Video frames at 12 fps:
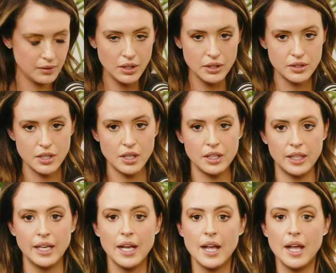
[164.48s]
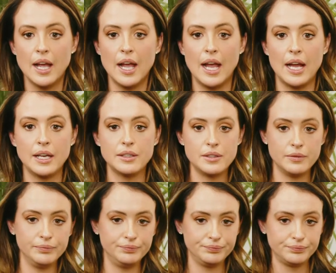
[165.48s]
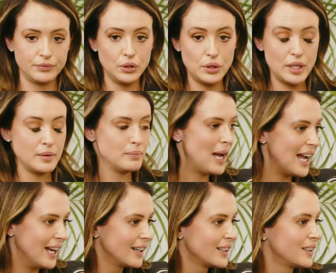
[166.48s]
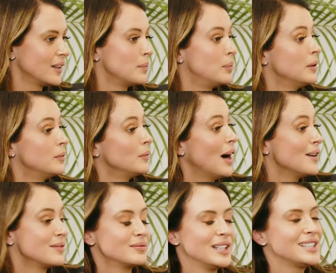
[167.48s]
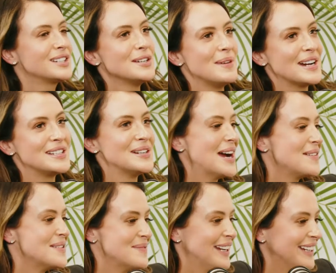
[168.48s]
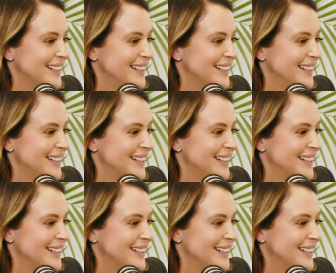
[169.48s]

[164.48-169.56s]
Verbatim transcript: No, totally. And looking back, let's go back to how we met.